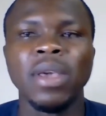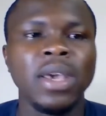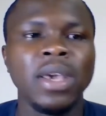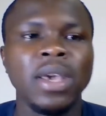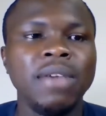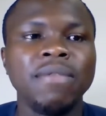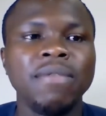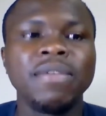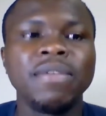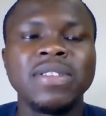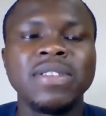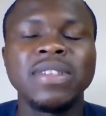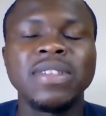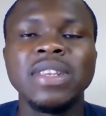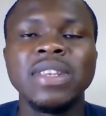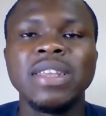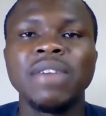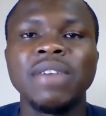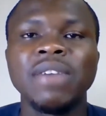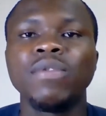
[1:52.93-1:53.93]
Investing,
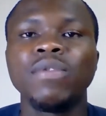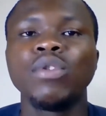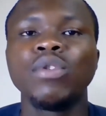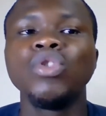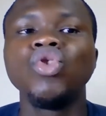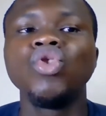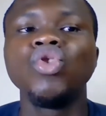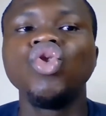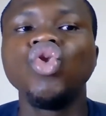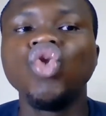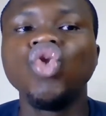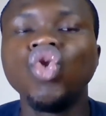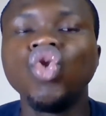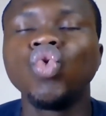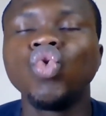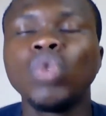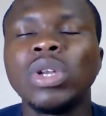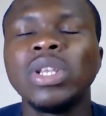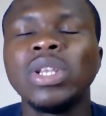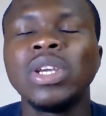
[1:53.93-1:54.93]
therefore, is
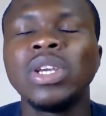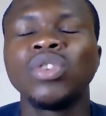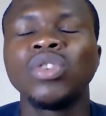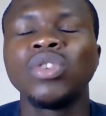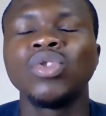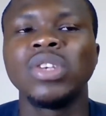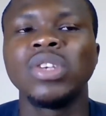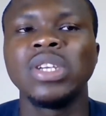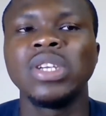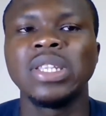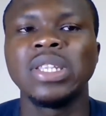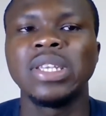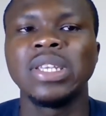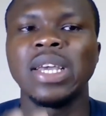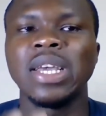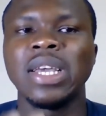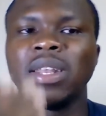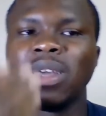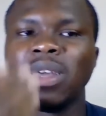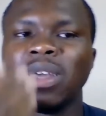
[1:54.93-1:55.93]
usually
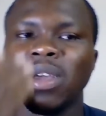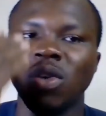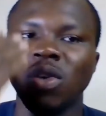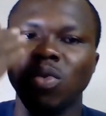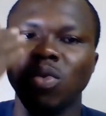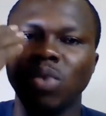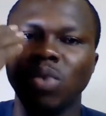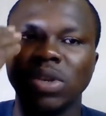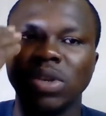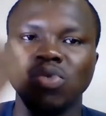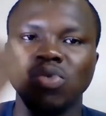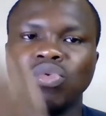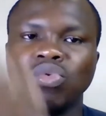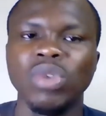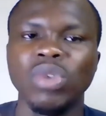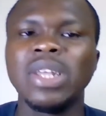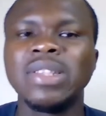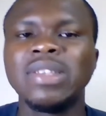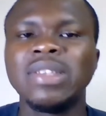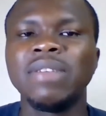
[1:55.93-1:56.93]
associated with
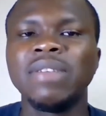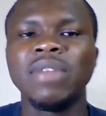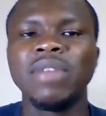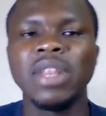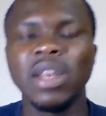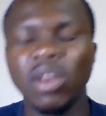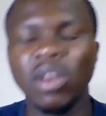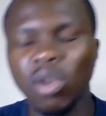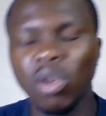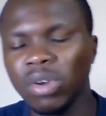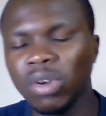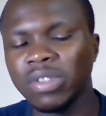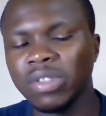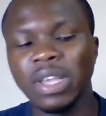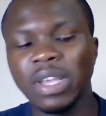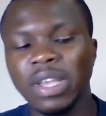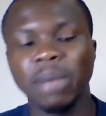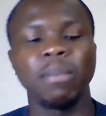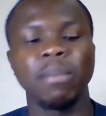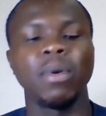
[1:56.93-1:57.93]
relatively
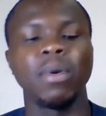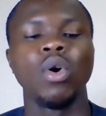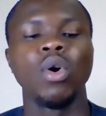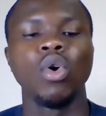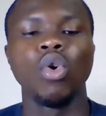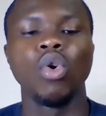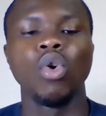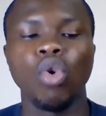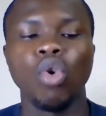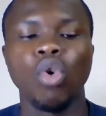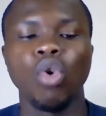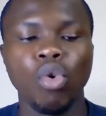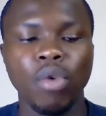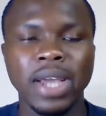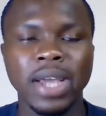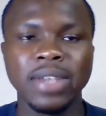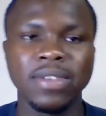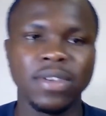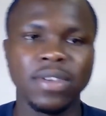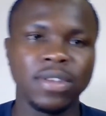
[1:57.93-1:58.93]
long-term
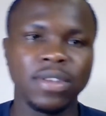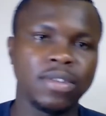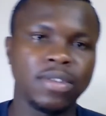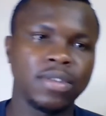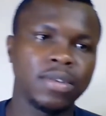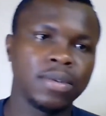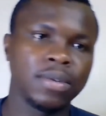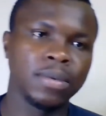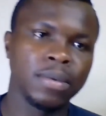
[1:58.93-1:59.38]
horizons.